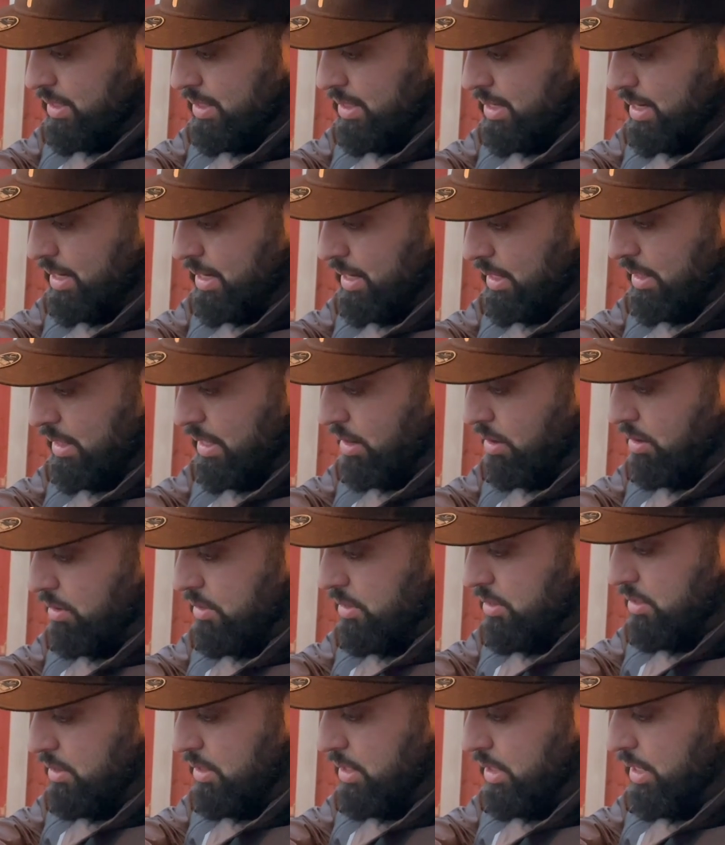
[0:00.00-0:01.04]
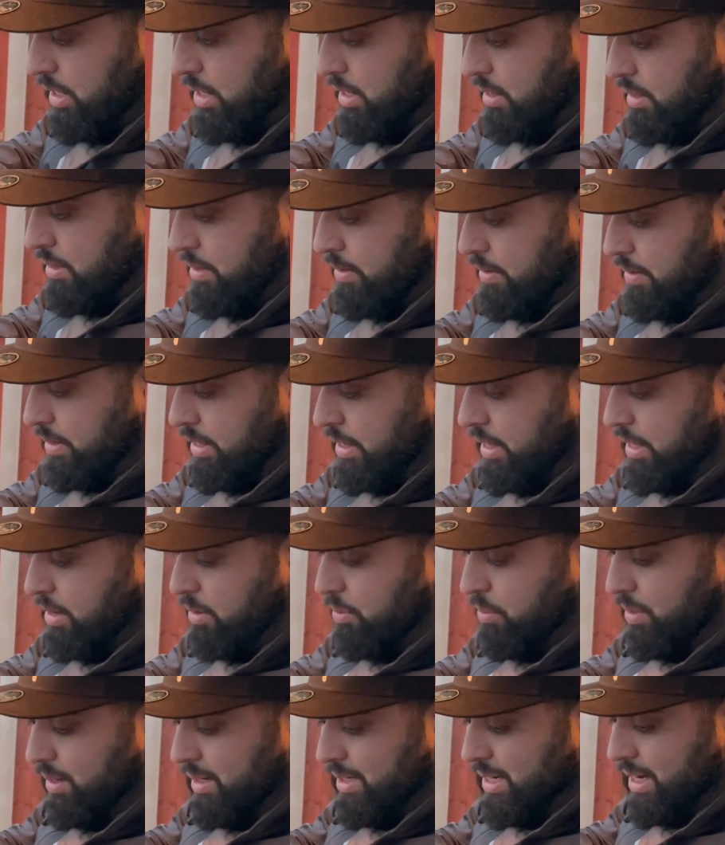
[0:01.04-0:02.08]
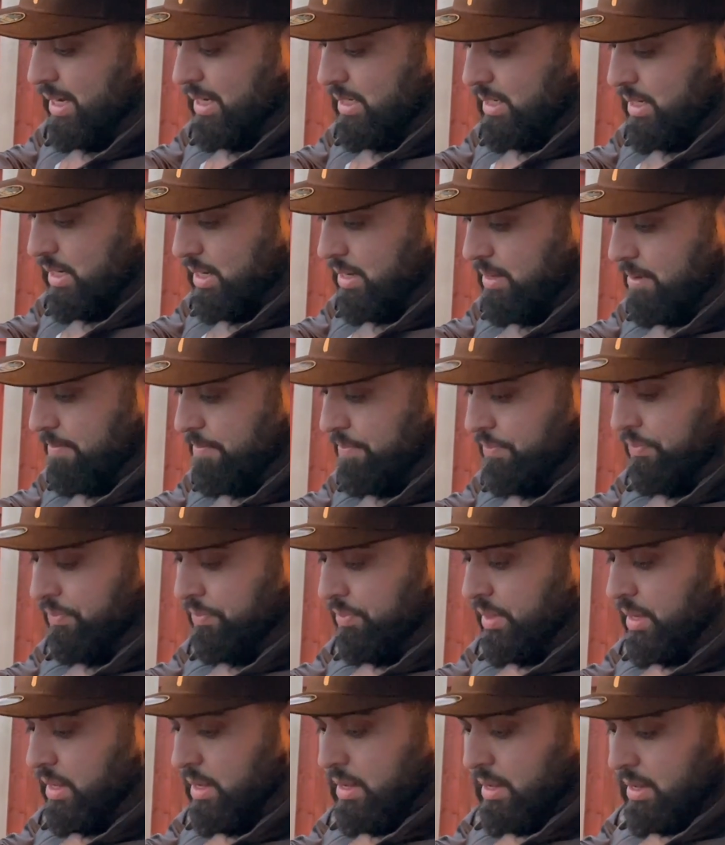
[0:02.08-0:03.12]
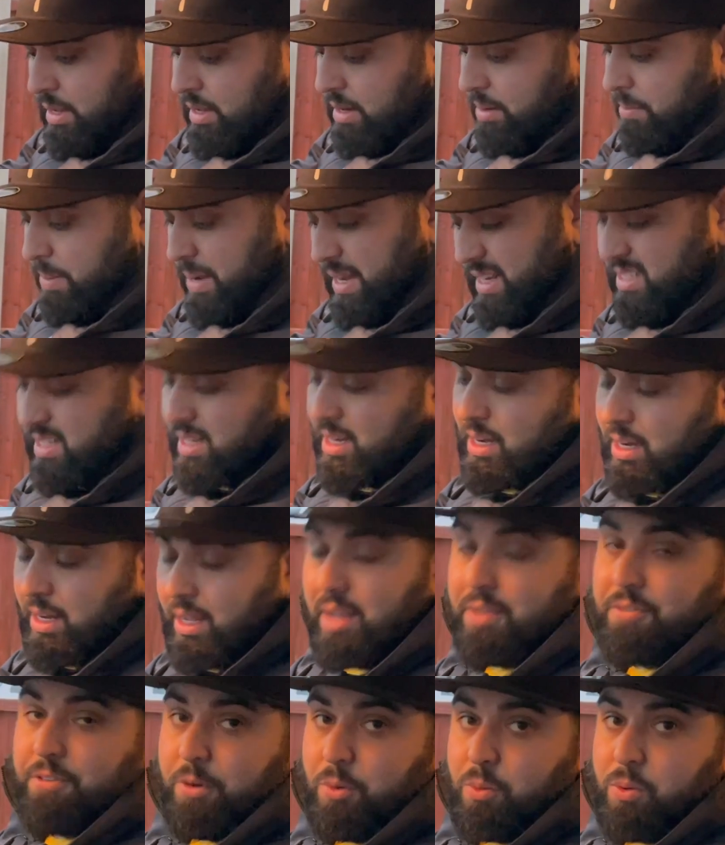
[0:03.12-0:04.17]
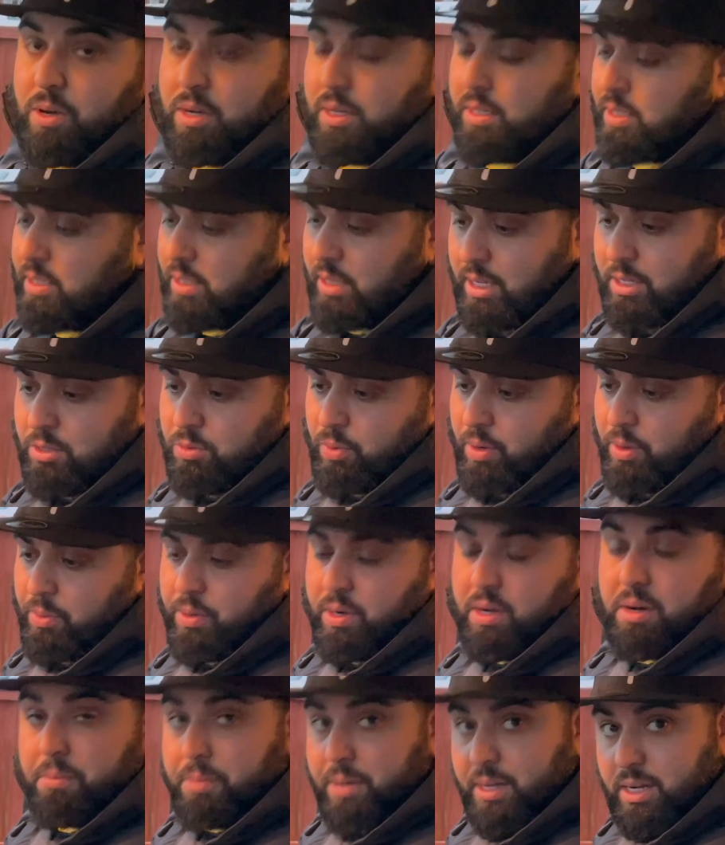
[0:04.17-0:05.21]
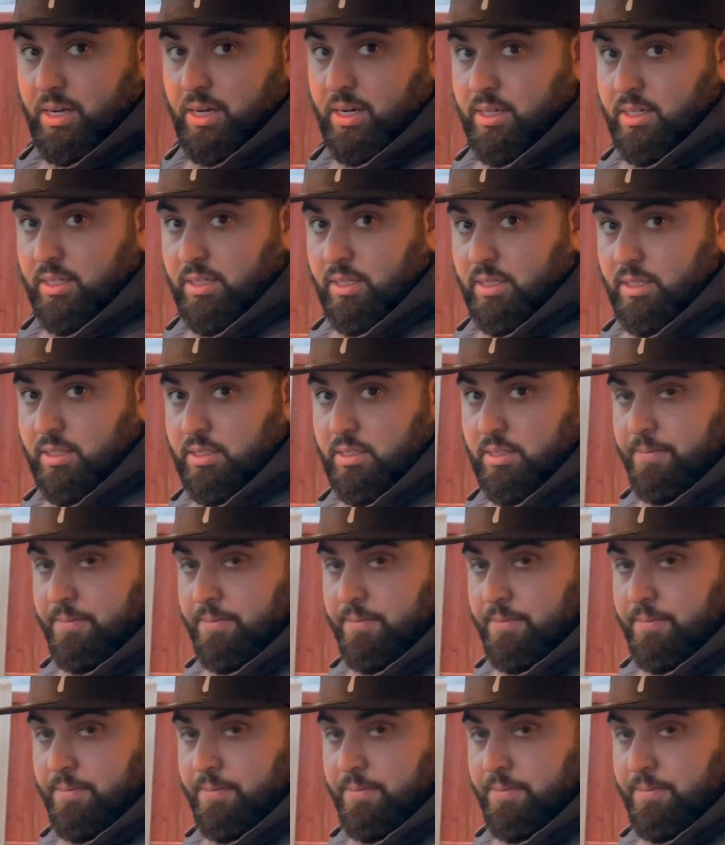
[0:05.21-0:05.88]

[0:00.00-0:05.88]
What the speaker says: connect that onto the here, we'll test it, and basically if it works, that's where we're going to be connecting this.